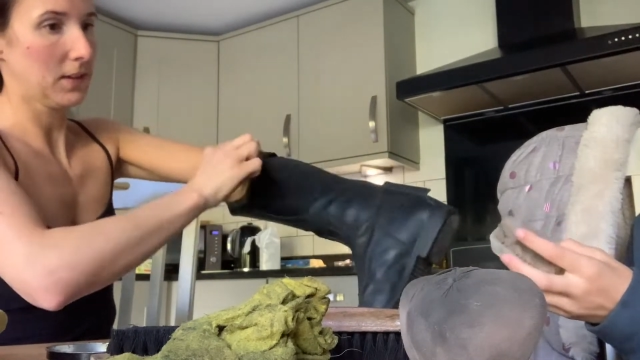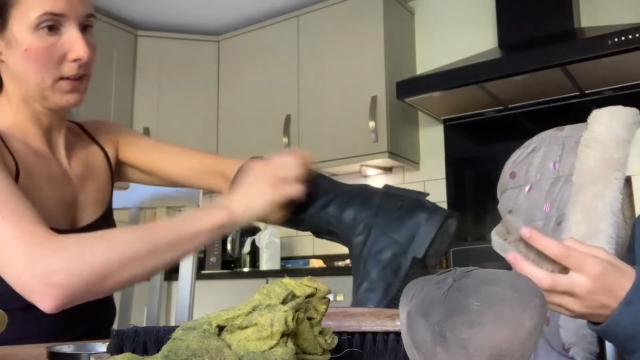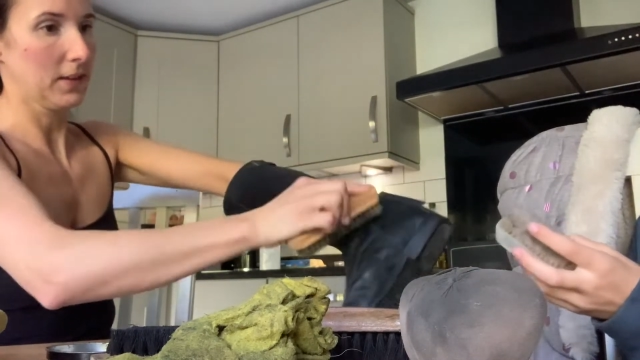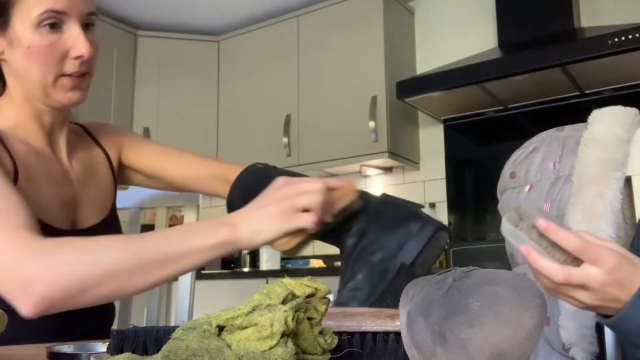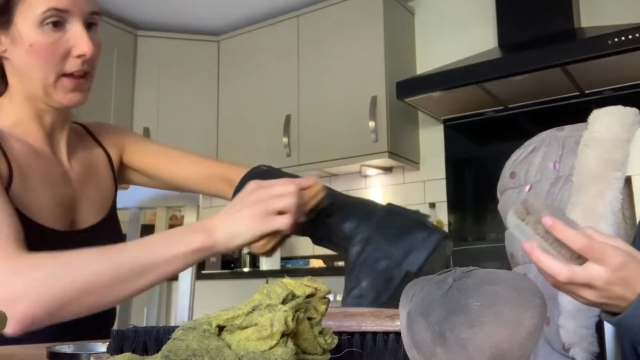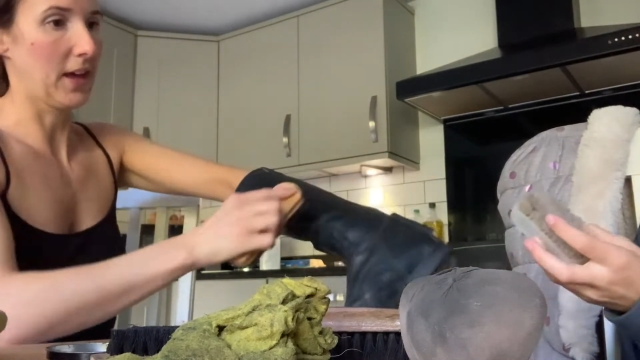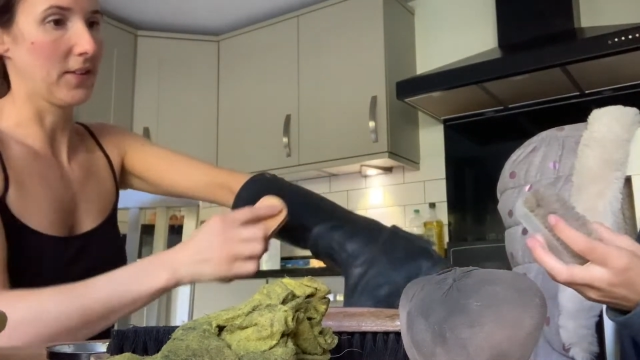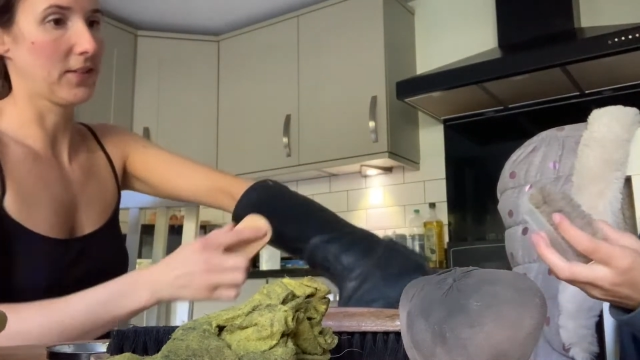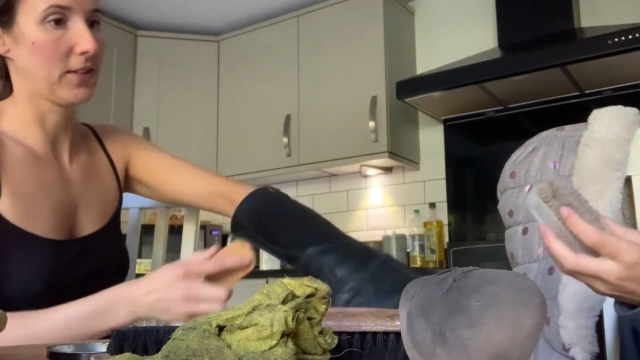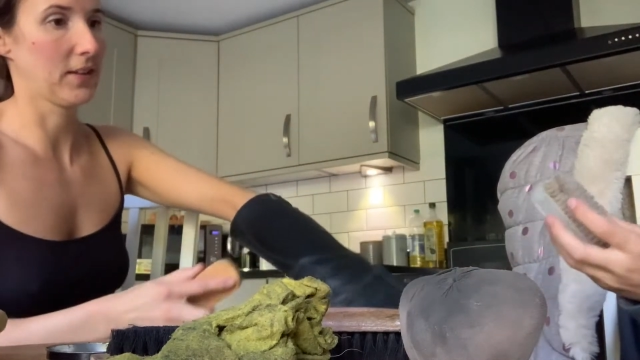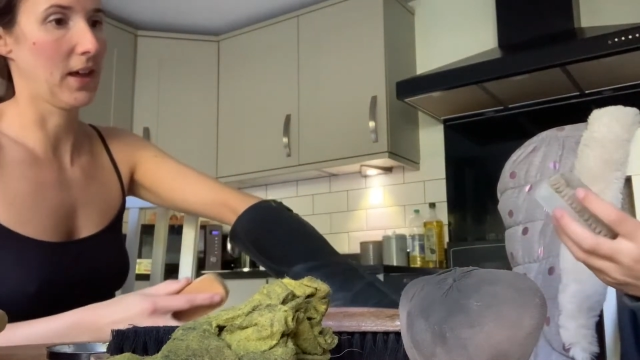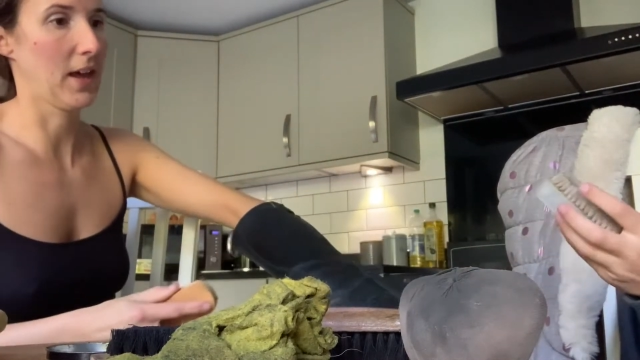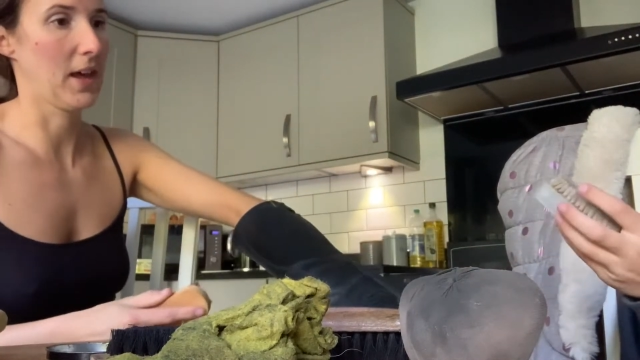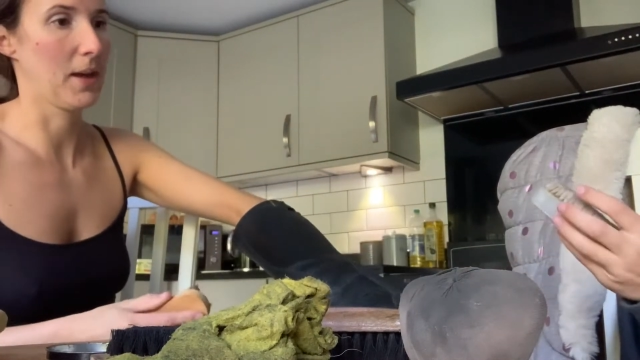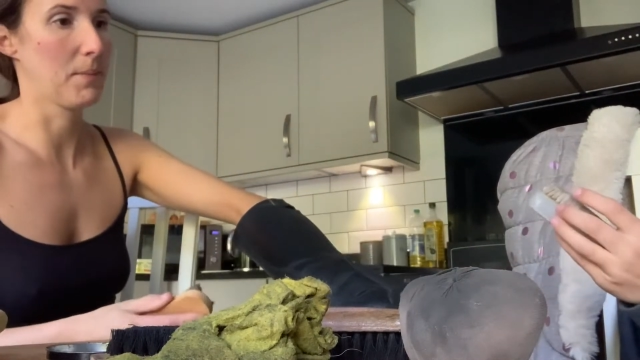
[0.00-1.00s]
That's
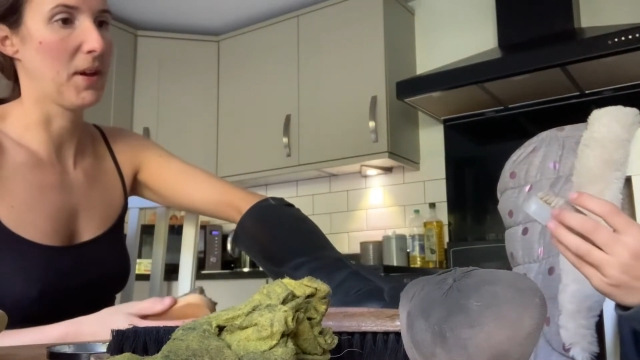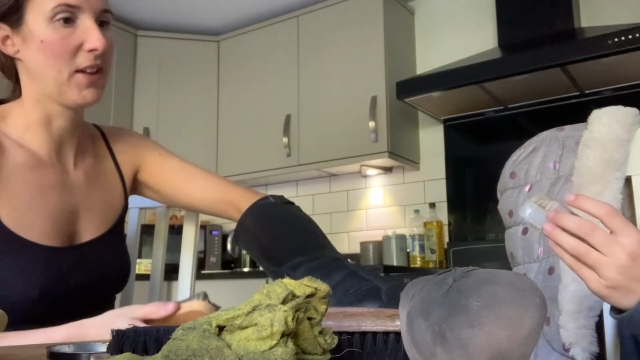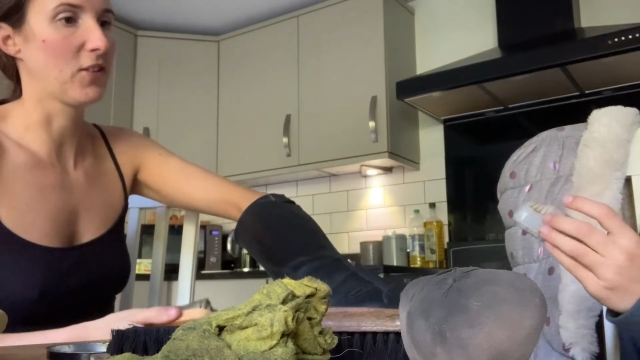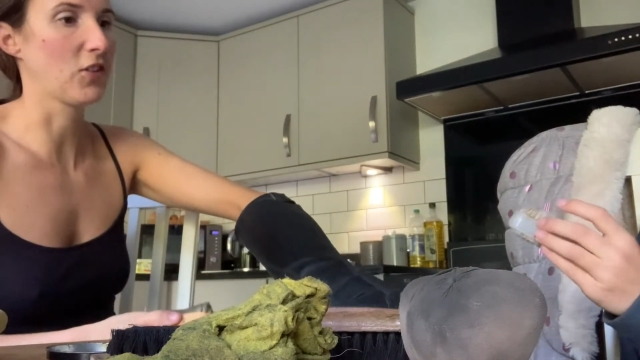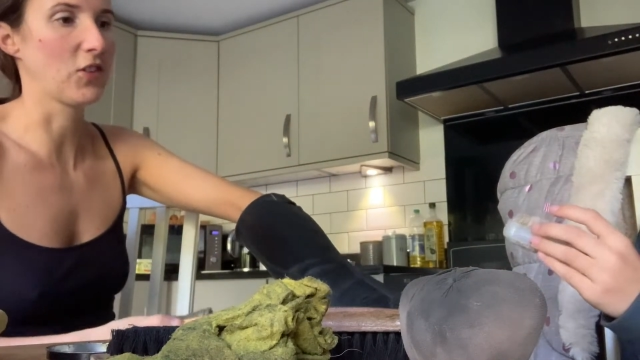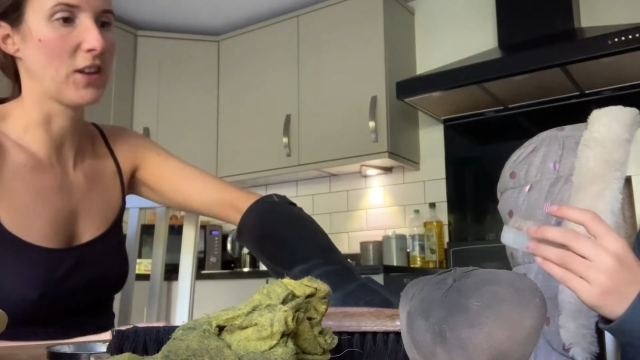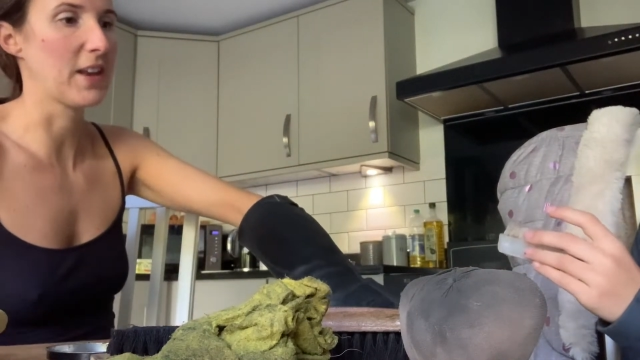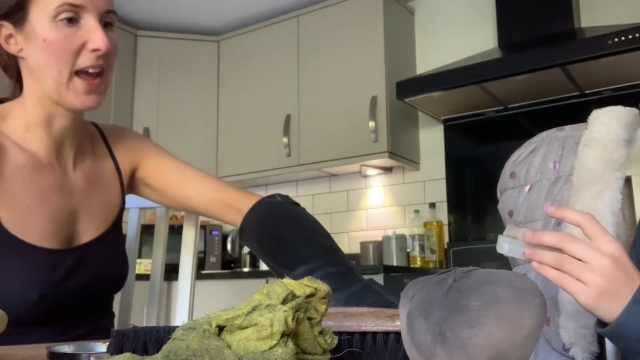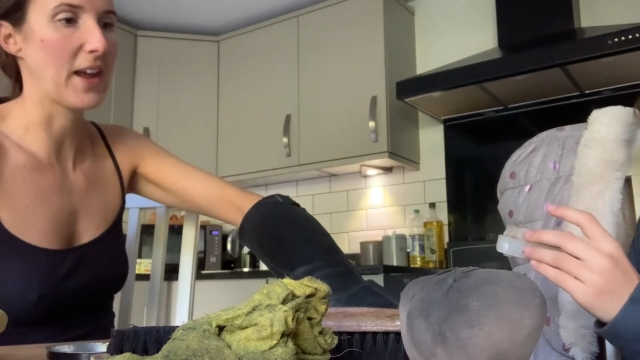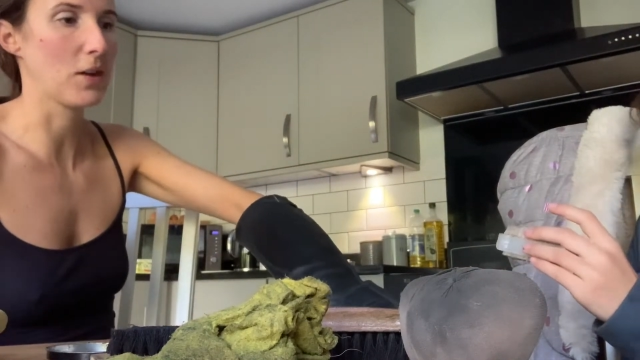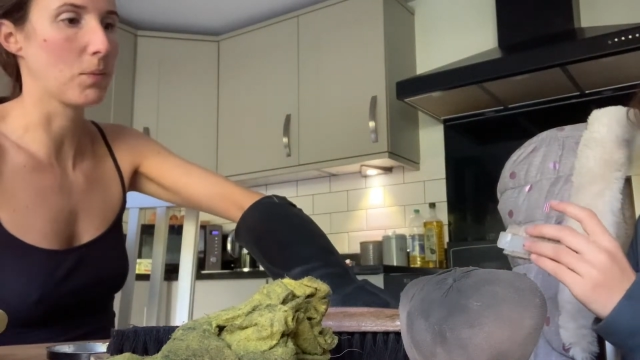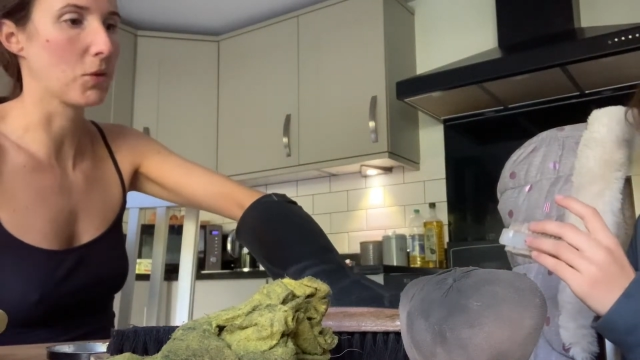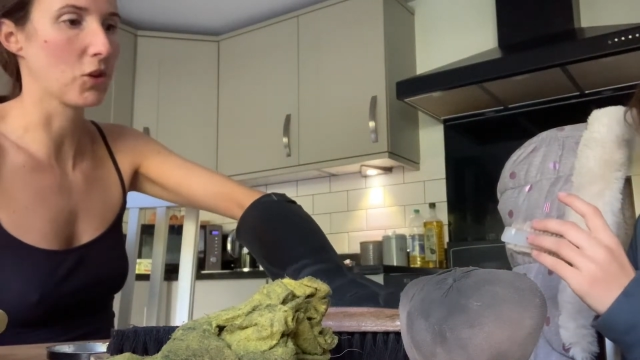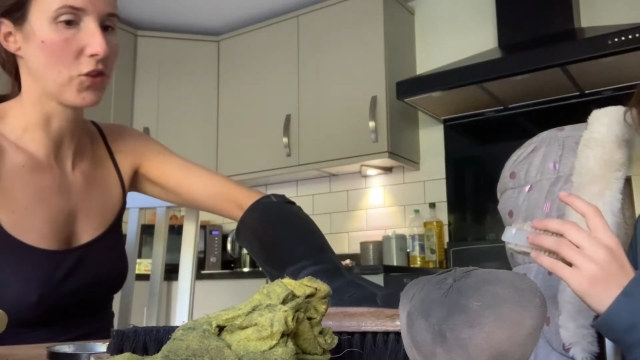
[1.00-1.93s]
just a nail brush